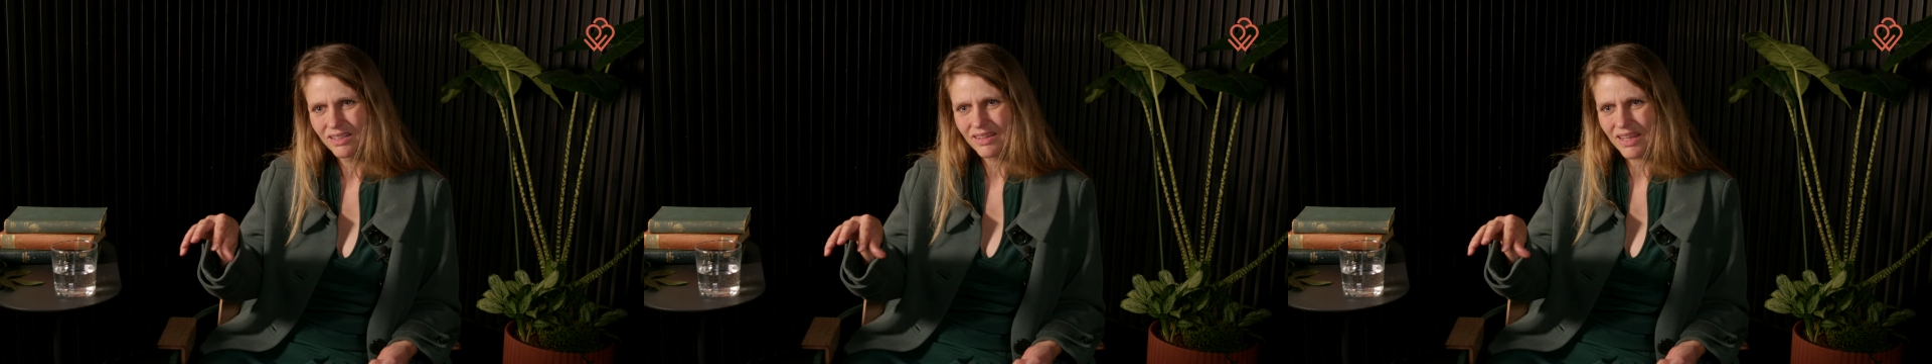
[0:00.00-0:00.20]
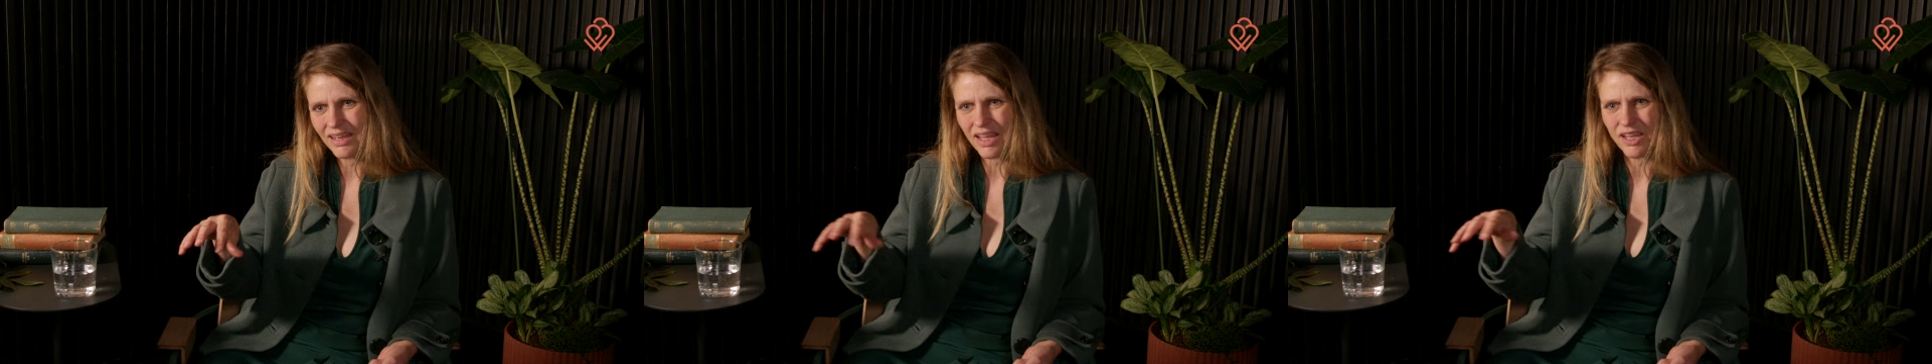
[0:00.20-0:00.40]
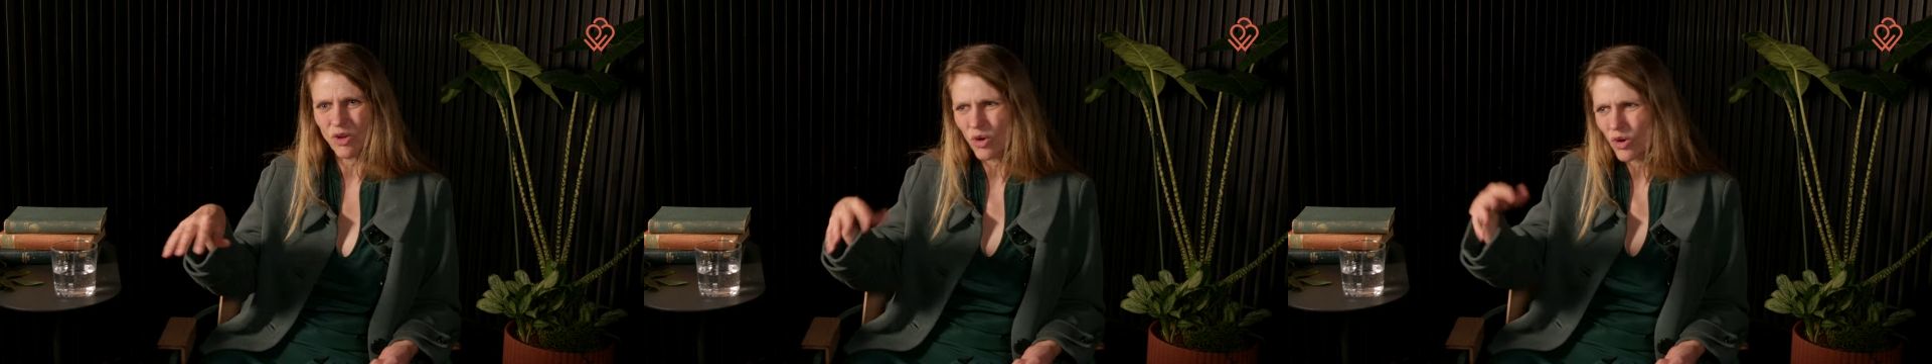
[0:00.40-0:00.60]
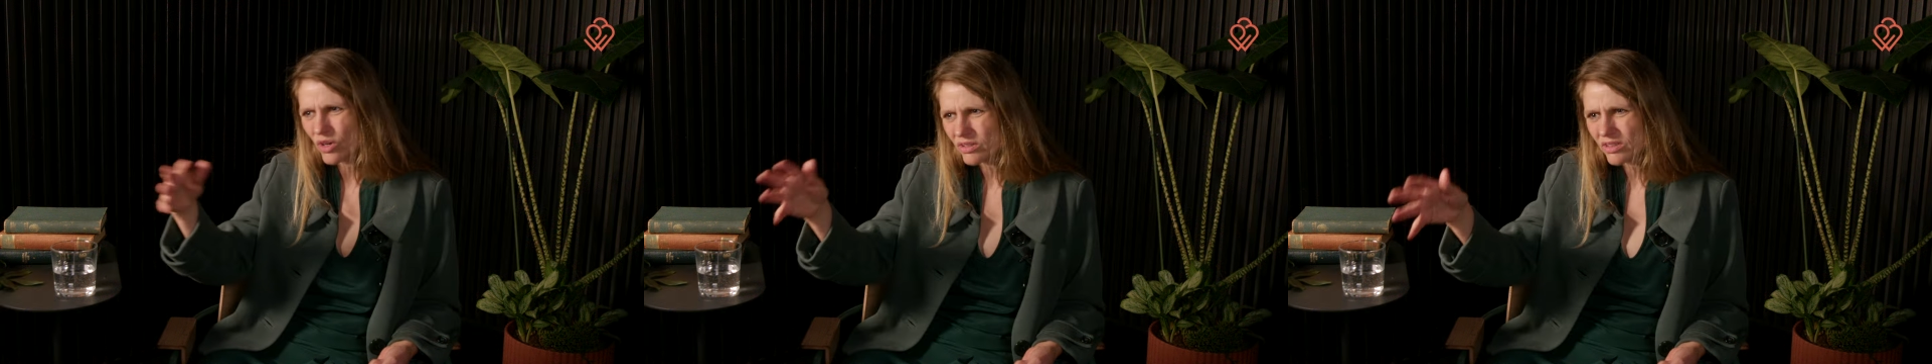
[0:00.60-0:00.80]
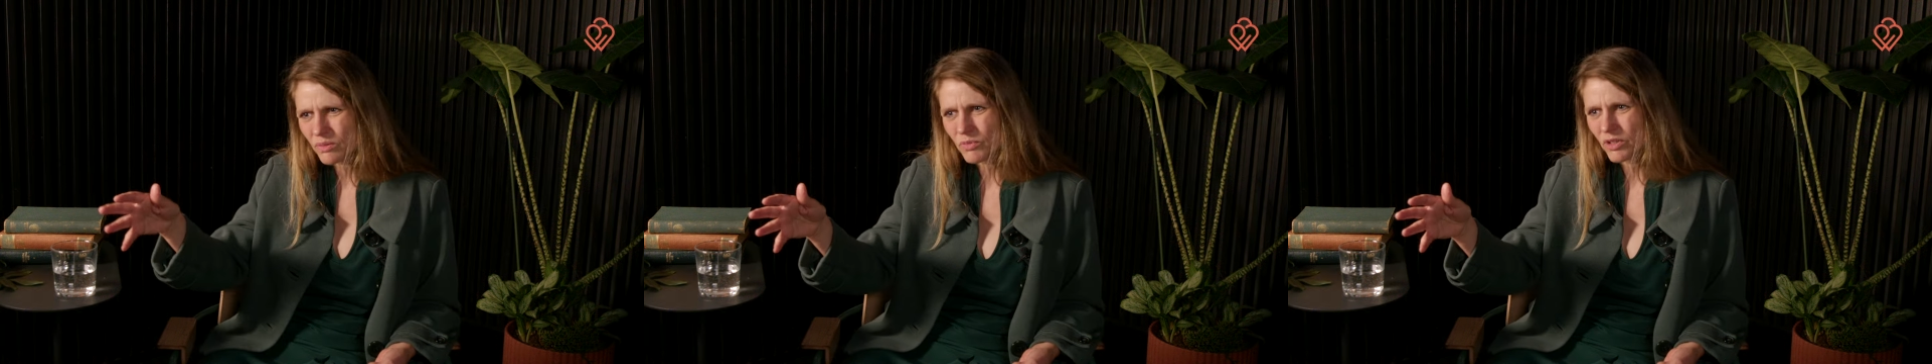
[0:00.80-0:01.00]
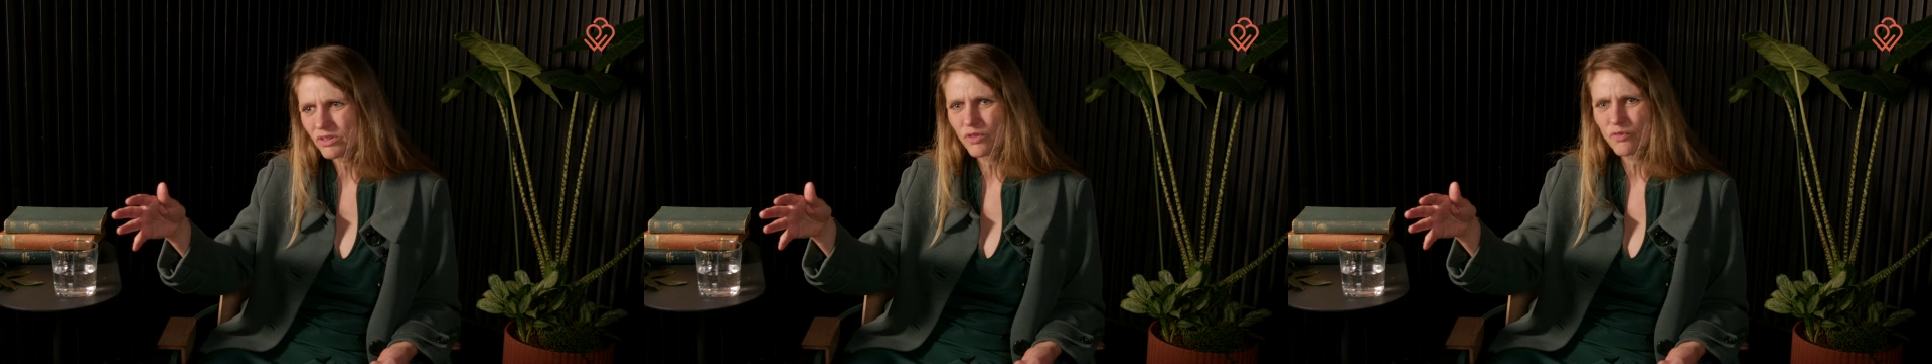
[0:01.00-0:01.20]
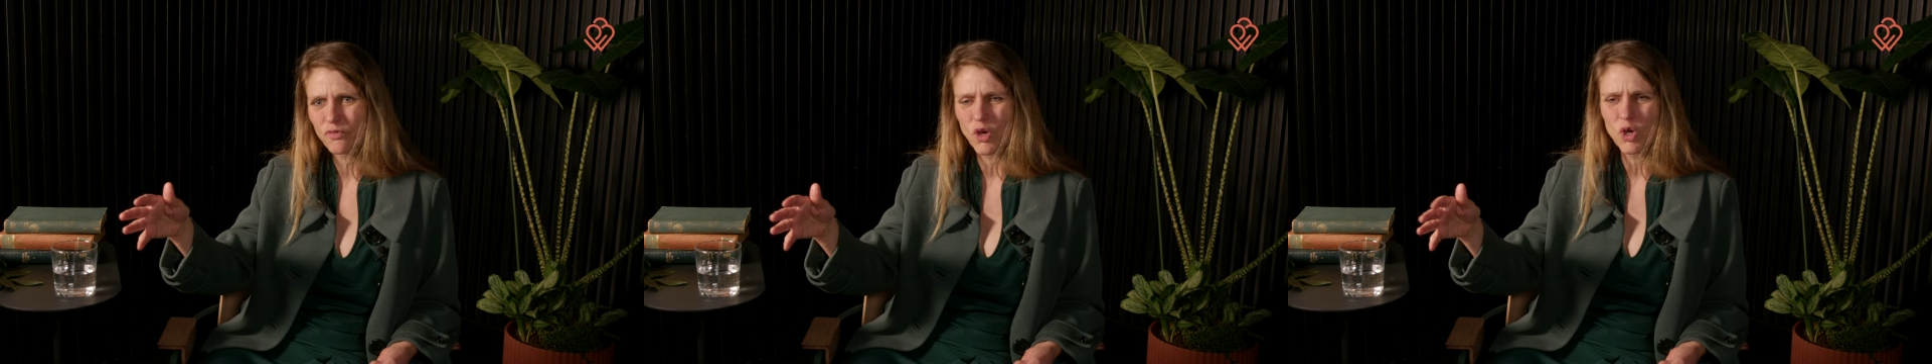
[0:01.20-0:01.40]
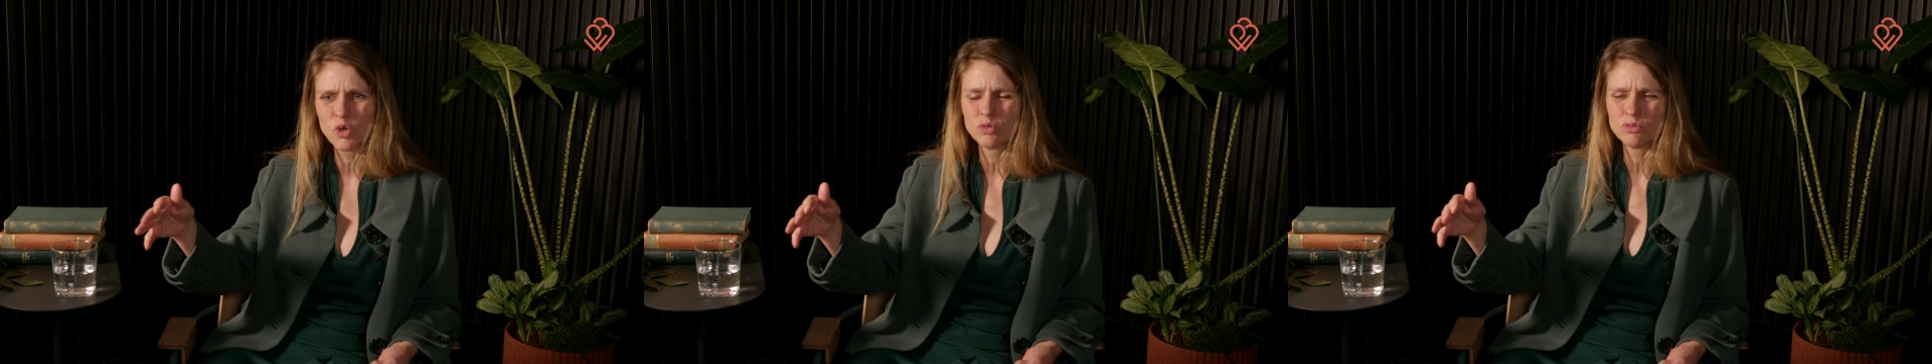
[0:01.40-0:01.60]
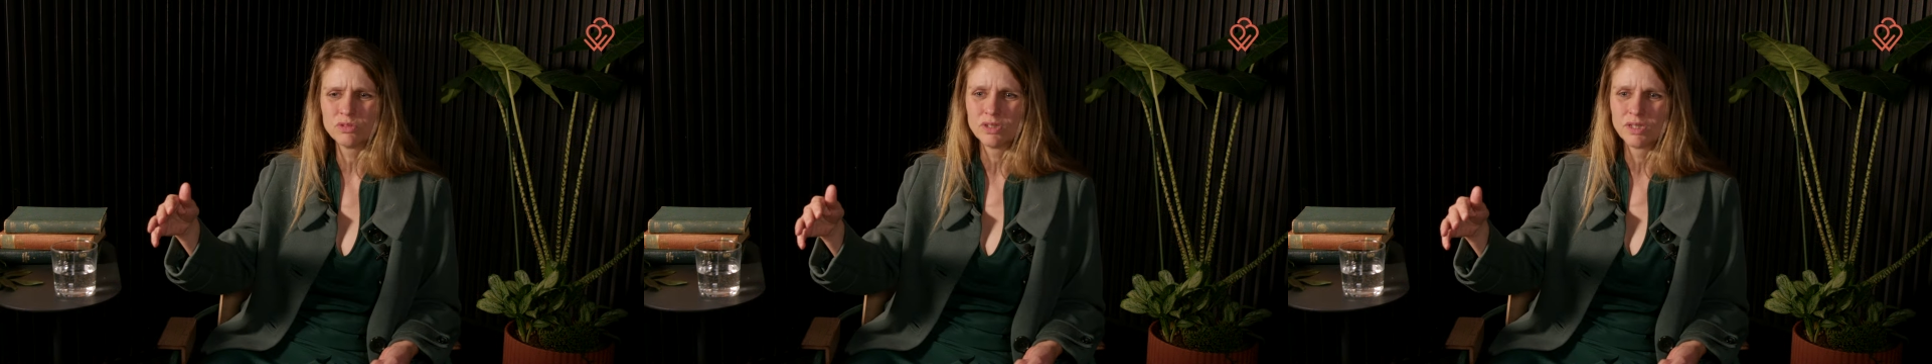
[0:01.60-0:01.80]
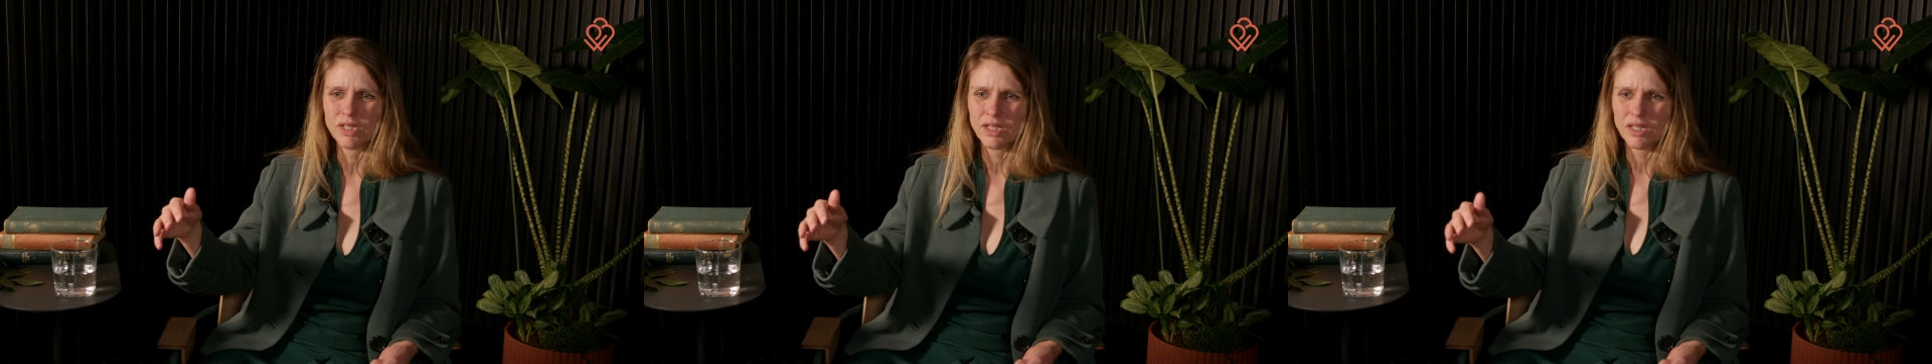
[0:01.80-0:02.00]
that I heard them on the phone.